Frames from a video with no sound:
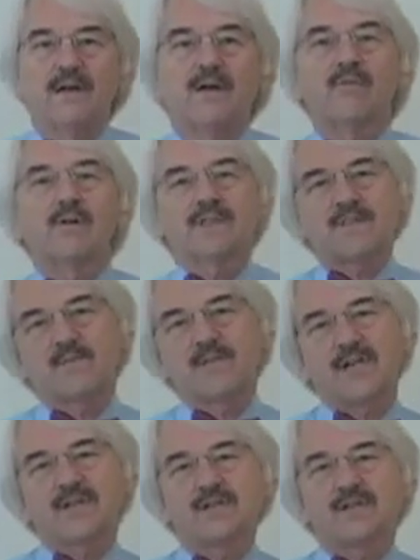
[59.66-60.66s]
What some
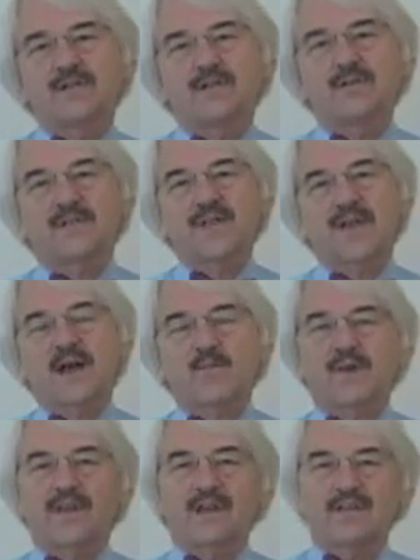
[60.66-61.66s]
teachers do is they come
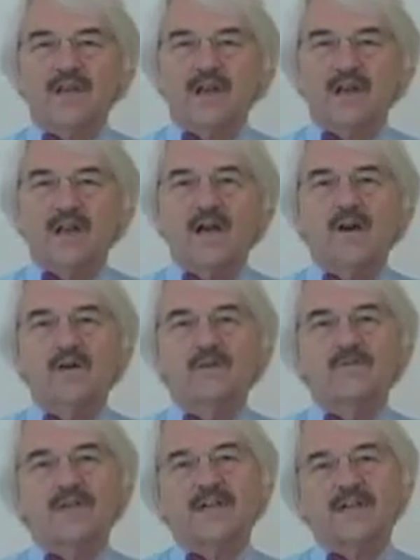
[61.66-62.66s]
in, they say hello,
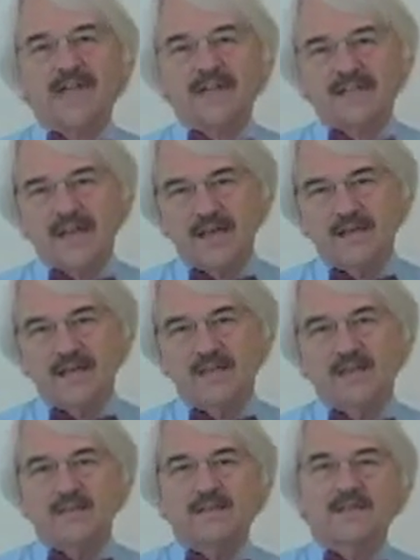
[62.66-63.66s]
they take
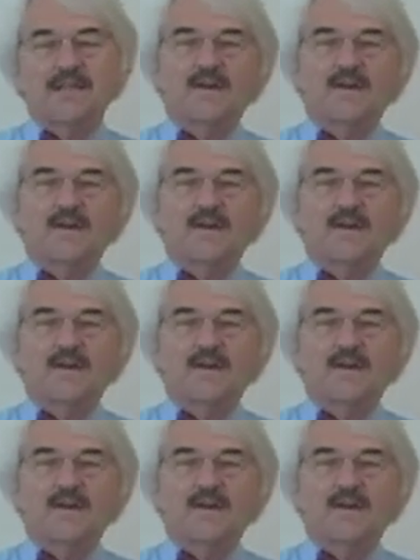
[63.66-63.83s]
attendance, they do